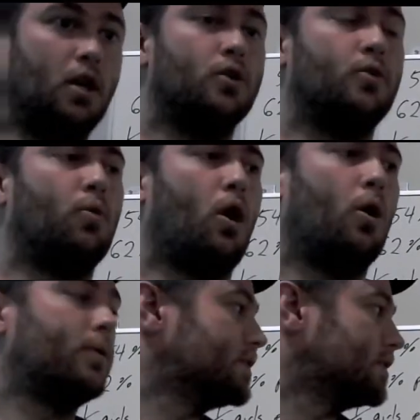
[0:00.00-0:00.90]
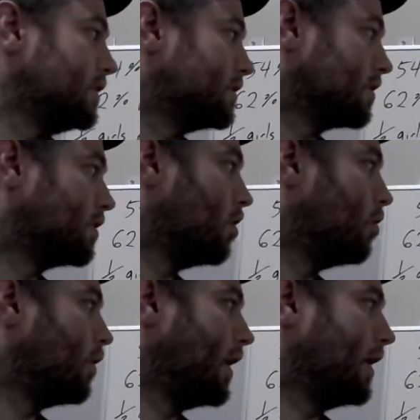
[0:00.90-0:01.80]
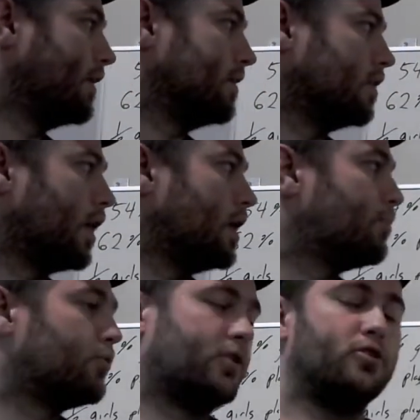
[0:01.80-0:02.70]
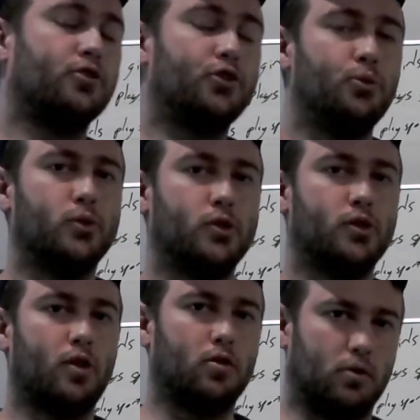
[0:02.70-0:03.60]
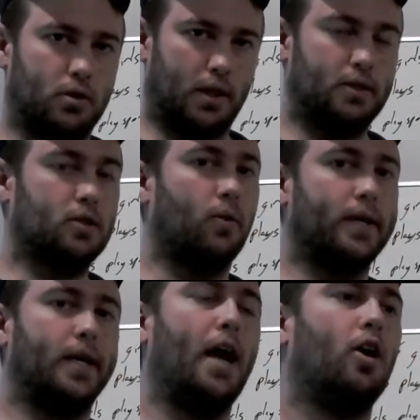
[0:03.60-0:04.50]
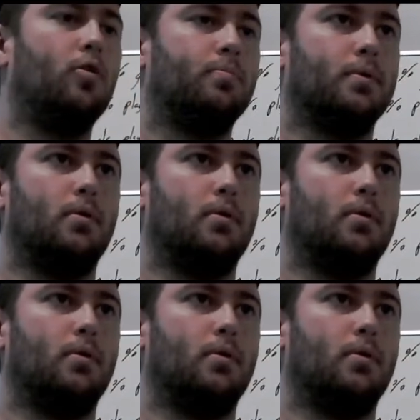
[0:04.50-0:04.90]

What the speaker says: you always need to go and label your two circles. It's going to help